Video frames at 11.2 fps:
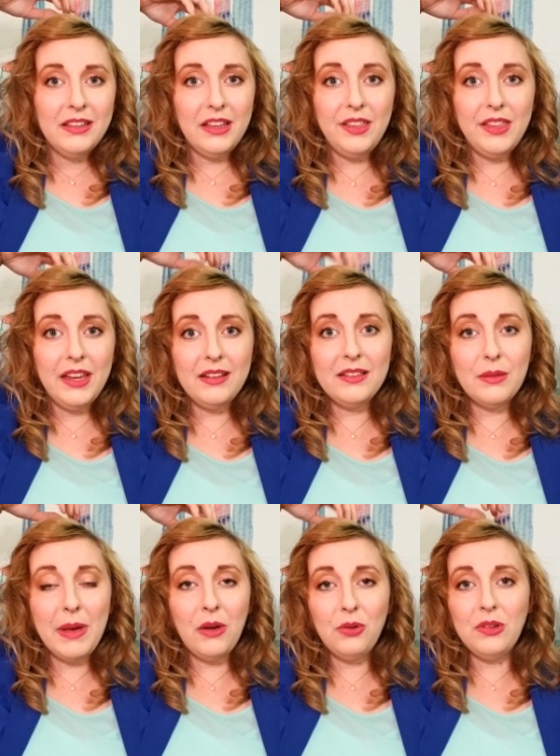the things
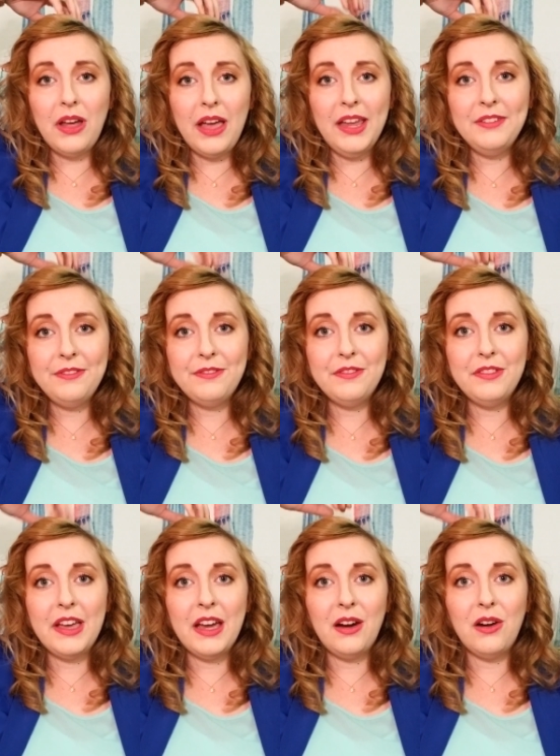about life that